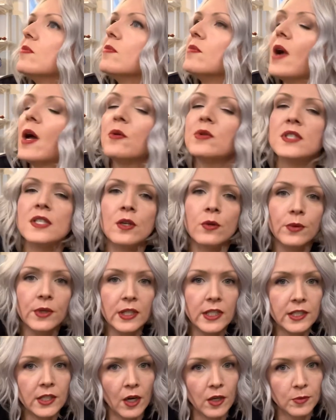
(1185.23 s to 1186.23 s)
I was in a
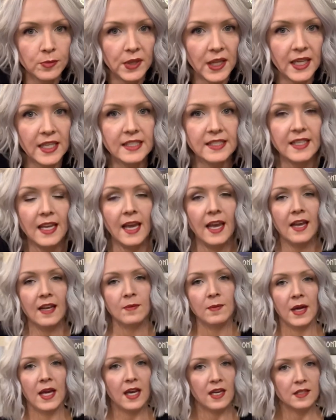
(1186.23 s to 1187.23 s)
really dark place and
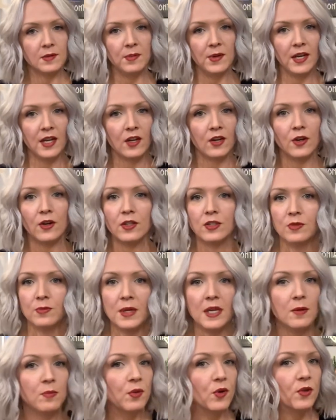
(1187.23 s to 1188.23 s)
my husband encouraged me
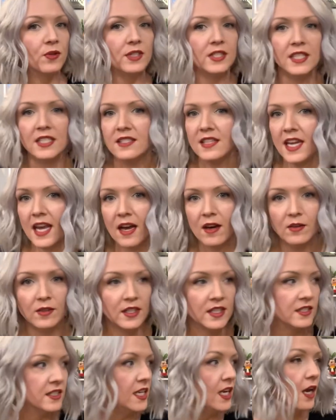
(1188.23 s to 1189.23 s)
to pull the Disney out
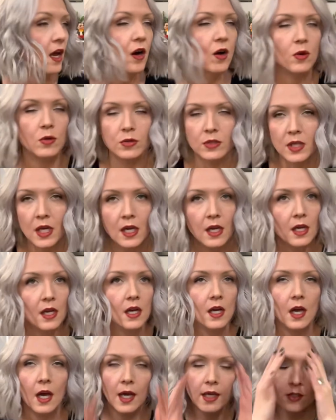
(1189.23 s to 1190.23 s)
because he knows
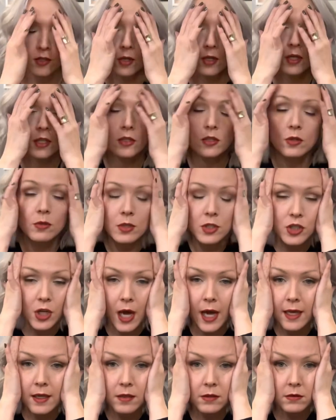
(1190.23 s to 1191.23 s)
I turn into a
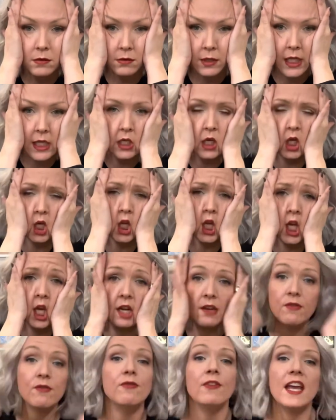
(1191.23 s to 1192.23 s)
child. Like, I
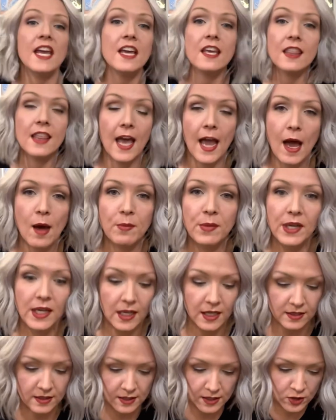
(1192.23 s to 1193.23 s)
can't fake the
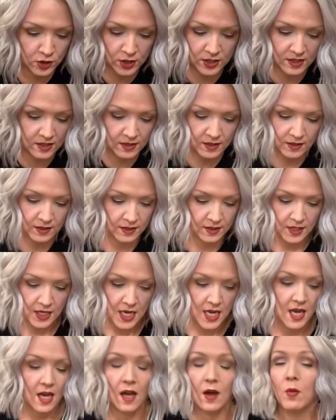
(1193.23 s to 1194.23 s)
happiness. It just,
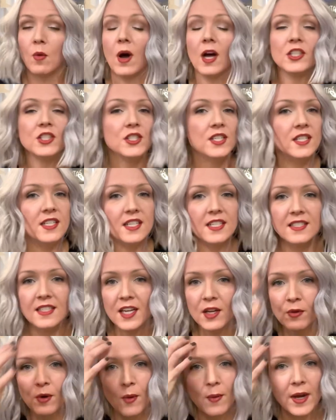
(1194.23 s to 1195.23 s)
I watched Disney
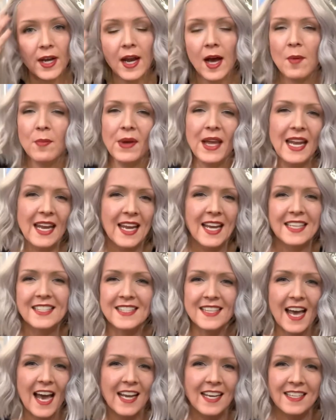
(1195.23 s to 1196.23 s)
growing up. It hits
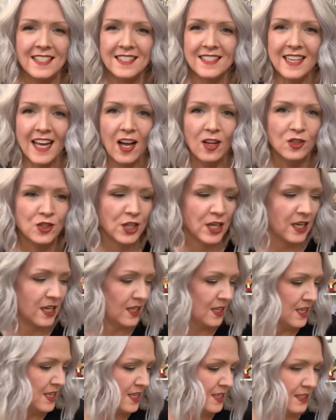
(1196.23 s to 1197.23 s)
that nostalgia.
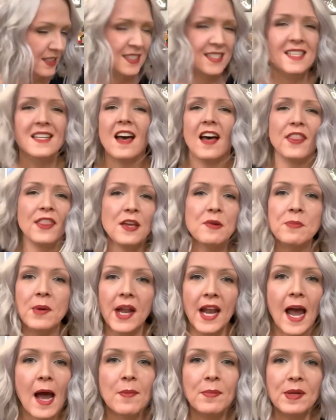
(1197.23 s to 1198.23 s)
It's nothing but
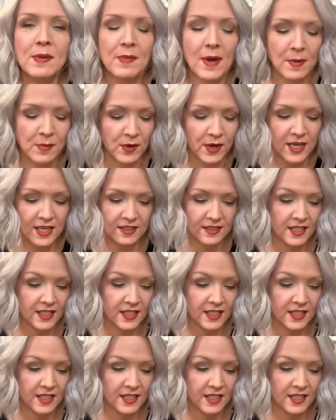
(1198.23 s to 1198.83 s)
happy memories.